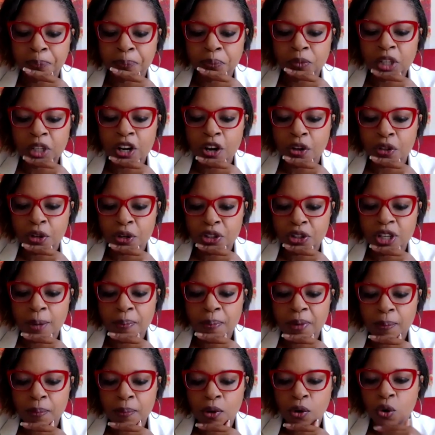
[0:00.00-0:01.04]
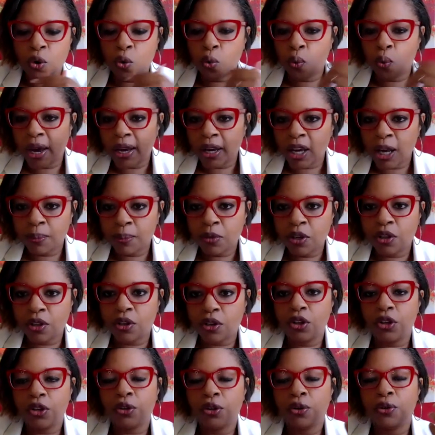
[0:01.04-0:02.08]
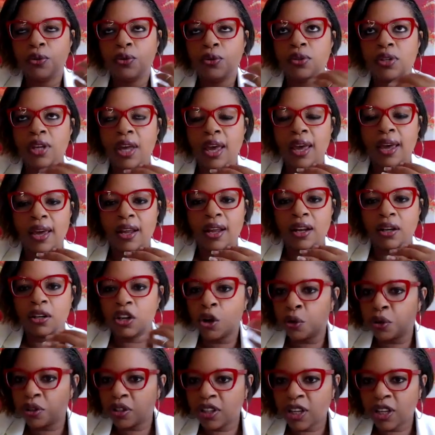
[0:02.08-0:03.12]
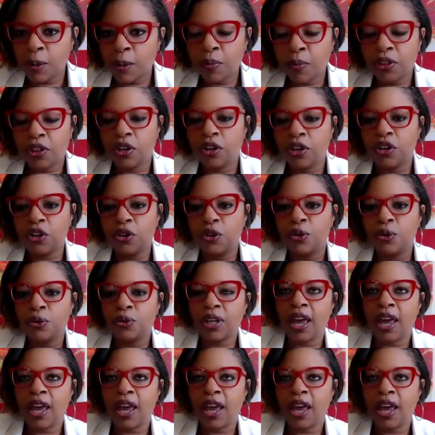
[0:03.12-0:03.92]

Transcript: There's some people who wake up to the news and go to sleep with the news.